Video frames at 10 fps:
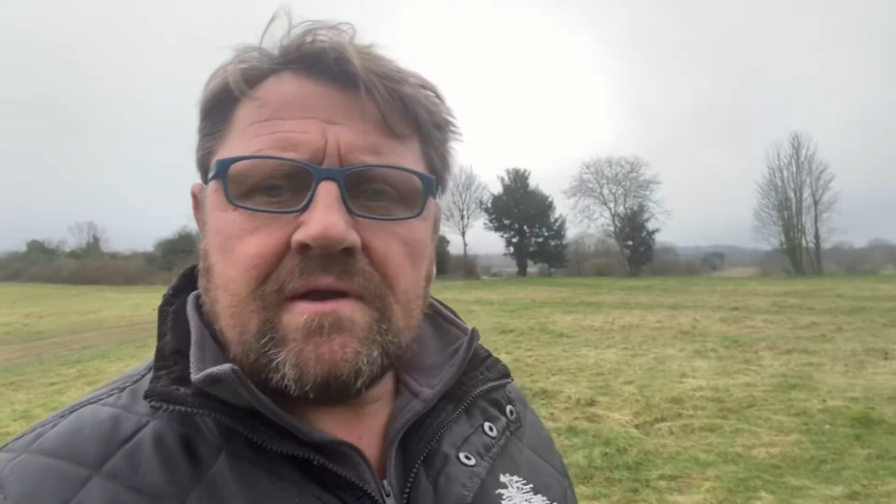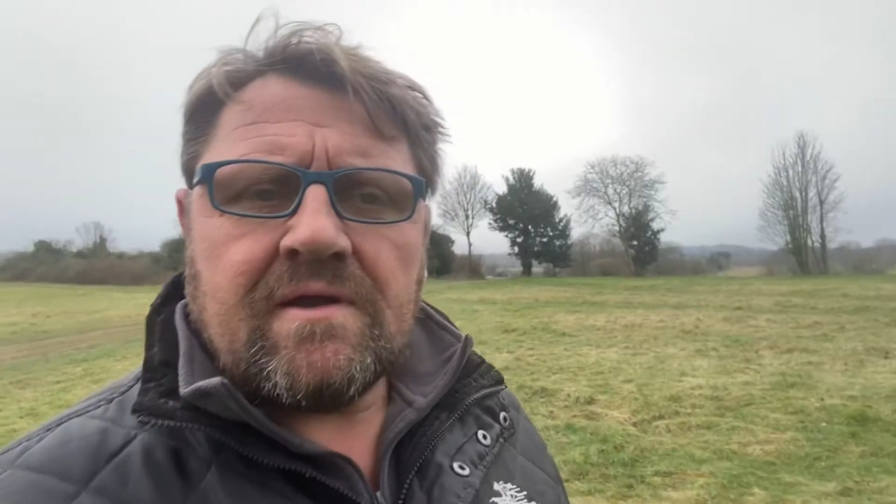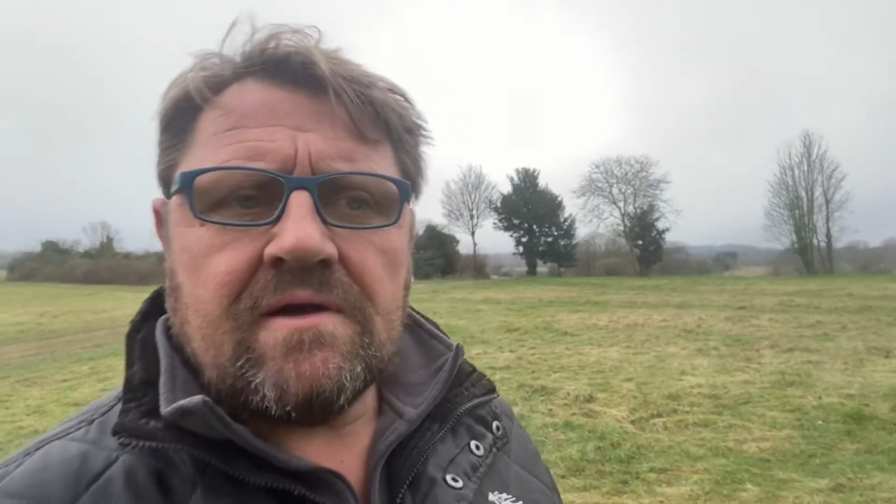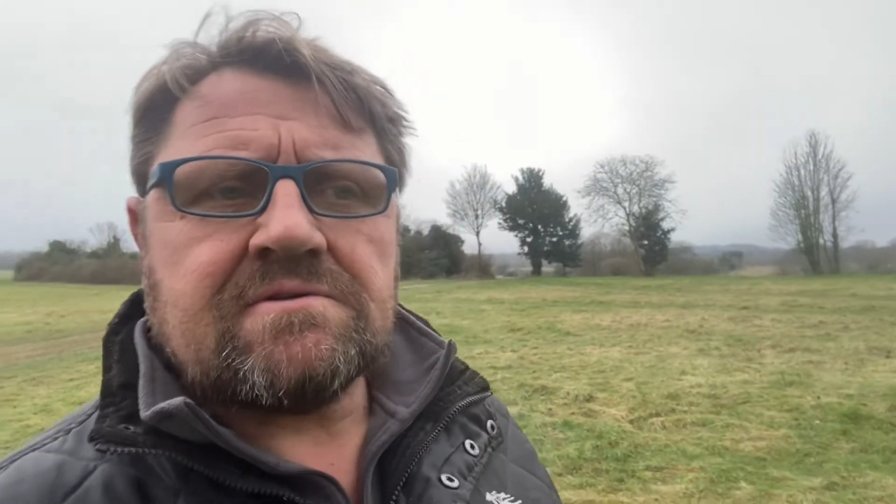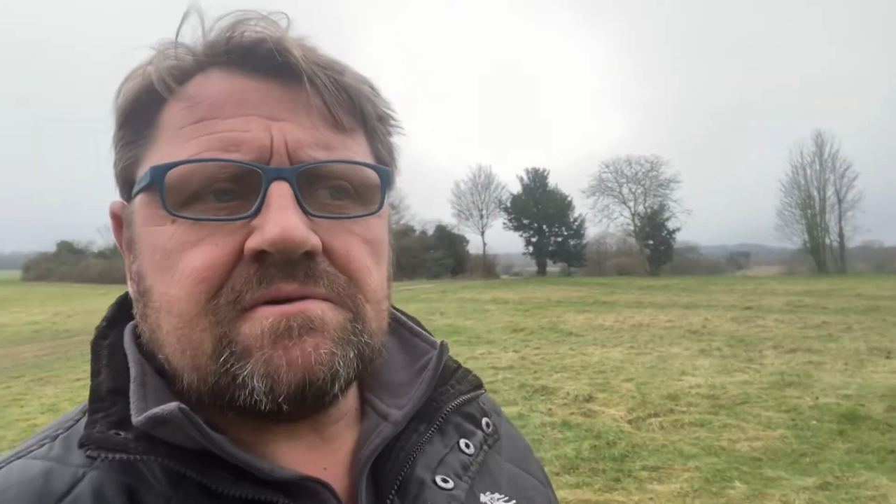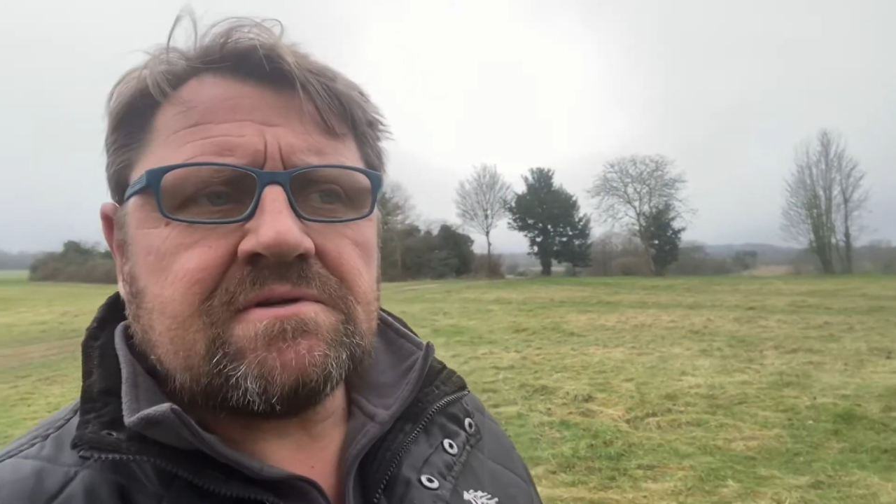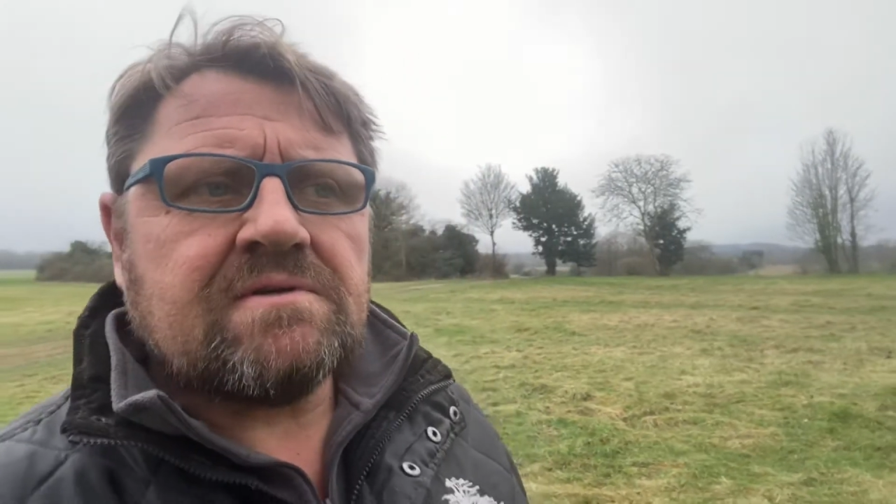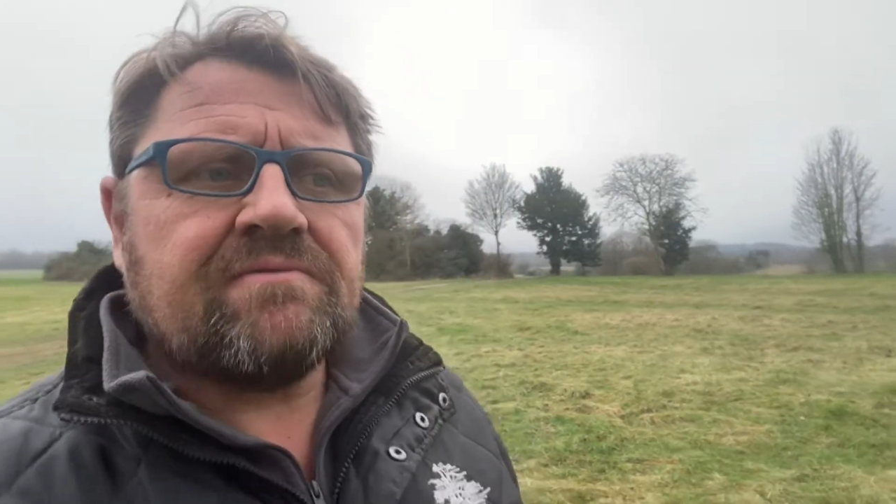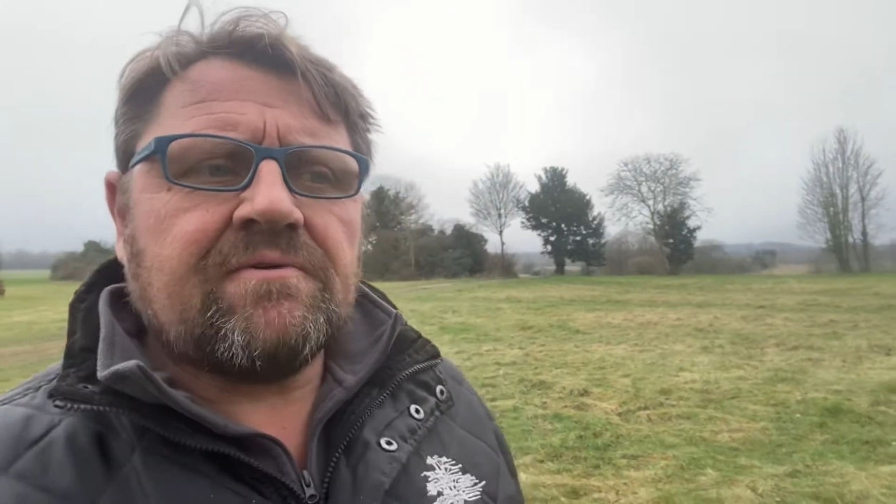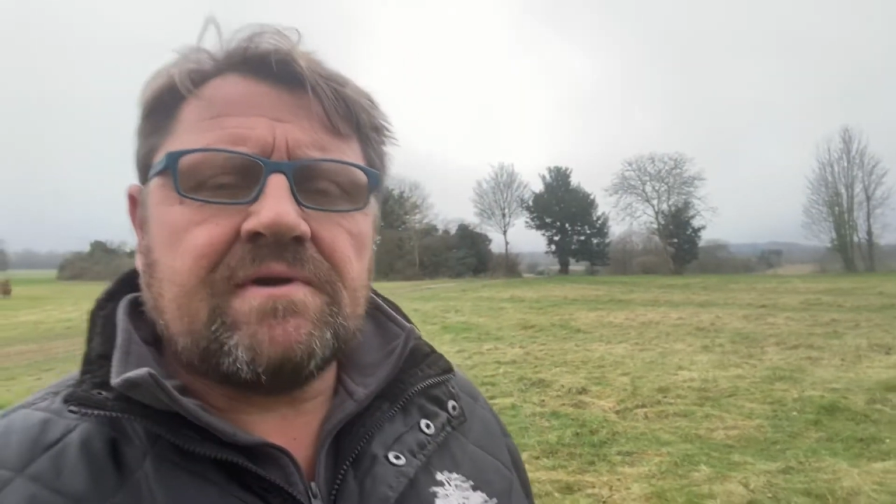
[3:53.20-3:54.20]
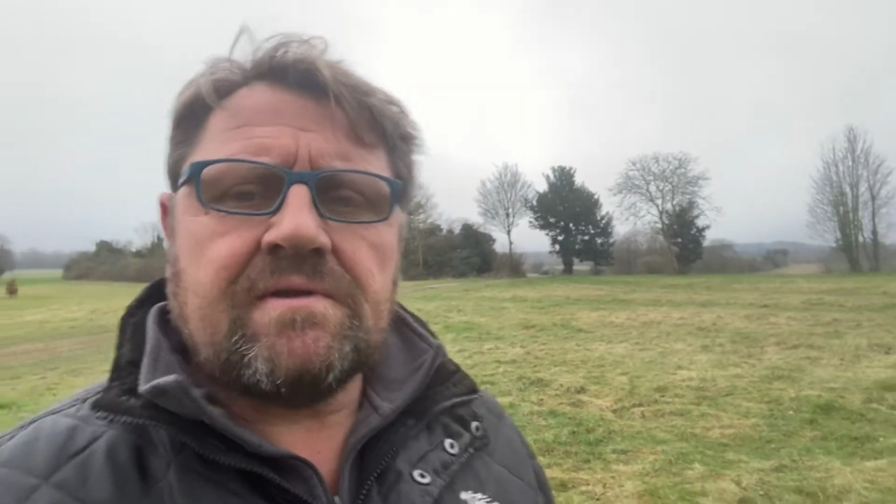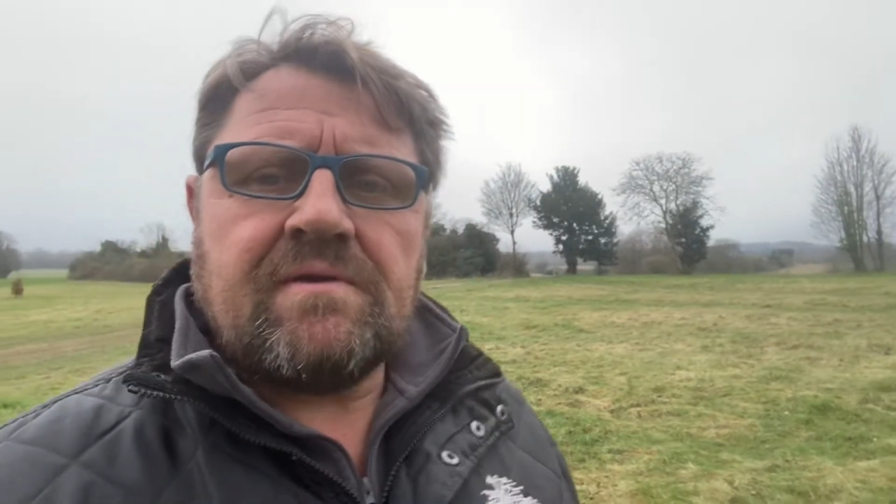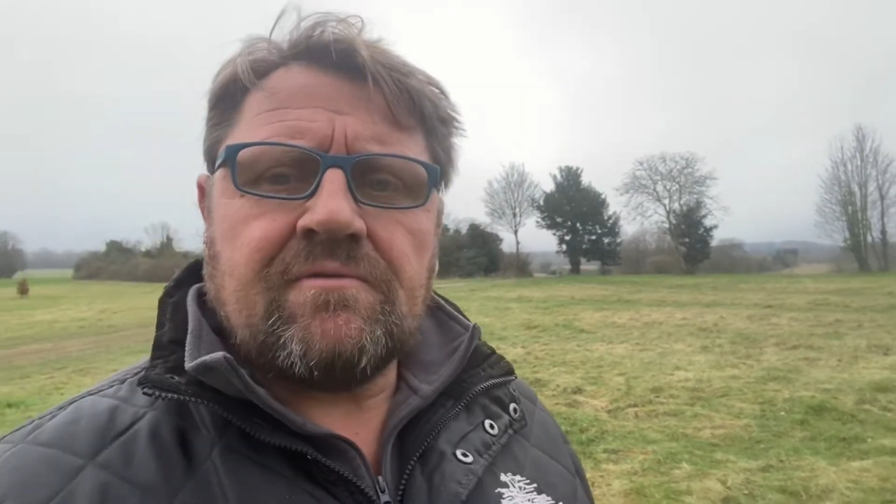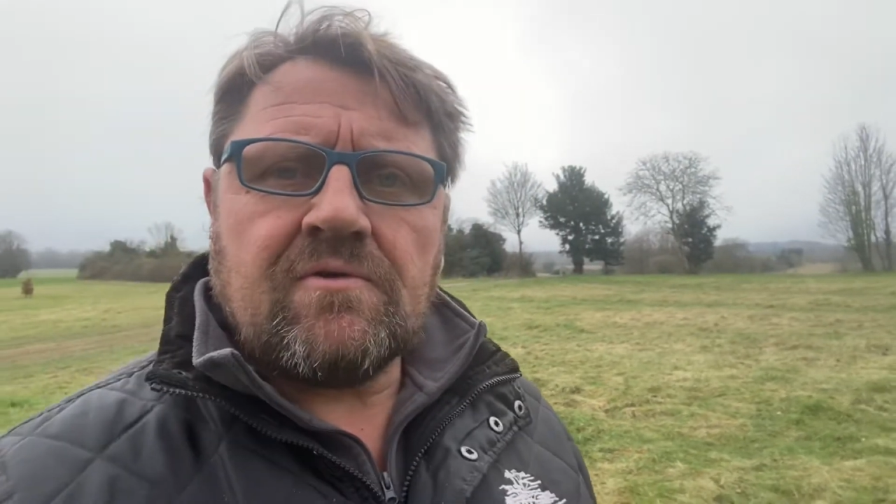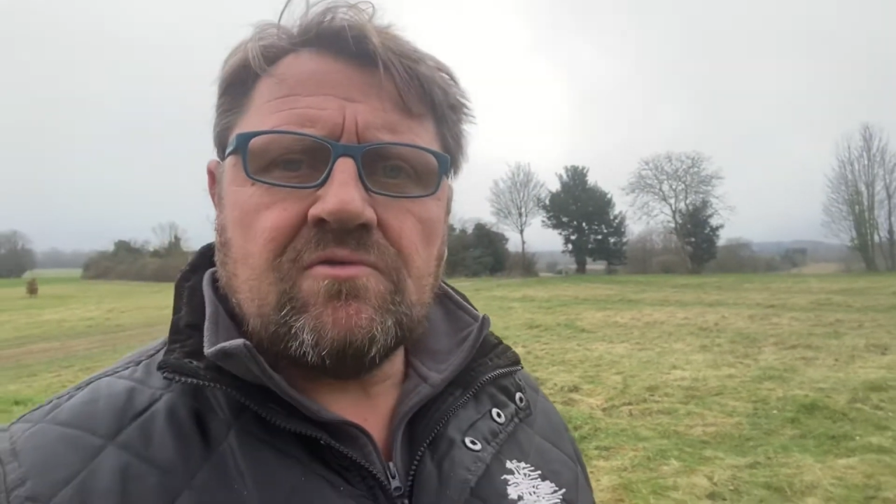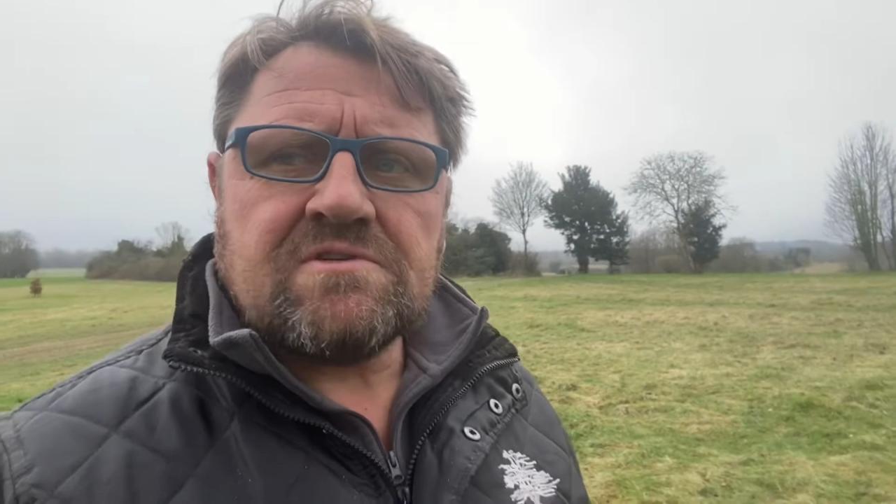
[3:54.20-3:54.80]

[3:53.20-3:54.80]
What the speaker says: now, so it's a very difficult